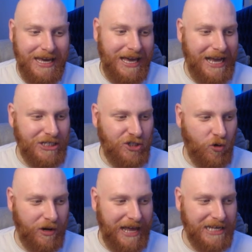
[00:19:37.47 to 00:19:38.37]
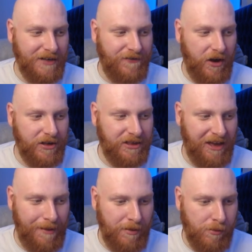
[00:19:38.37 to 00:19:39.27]
And surely that is the first
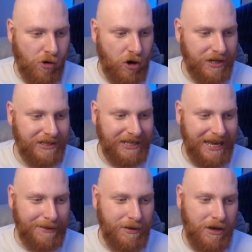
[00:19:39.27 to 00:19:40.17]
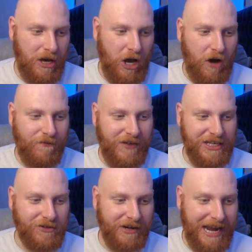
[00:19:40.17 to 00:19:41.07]
time a Moroccan team are
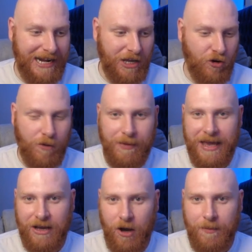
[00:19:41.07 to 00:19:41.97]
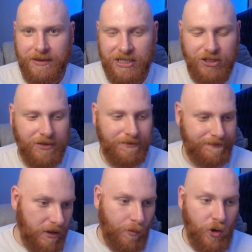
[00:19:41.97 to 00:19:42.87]
featuring in a European competition.
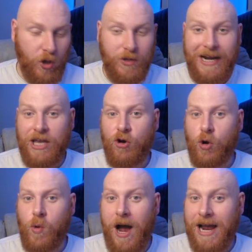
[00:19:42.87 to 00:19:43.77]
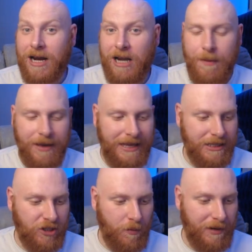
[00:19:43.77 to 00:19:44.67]
We also had a Uruguayan club in the
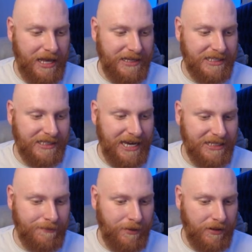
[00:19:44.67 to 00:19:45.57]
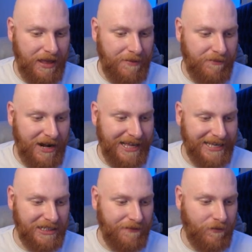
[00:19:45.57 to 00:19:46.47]
Super League this season, but they've been
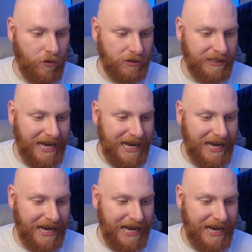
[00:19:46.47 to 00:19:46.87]
relegated unfortunately.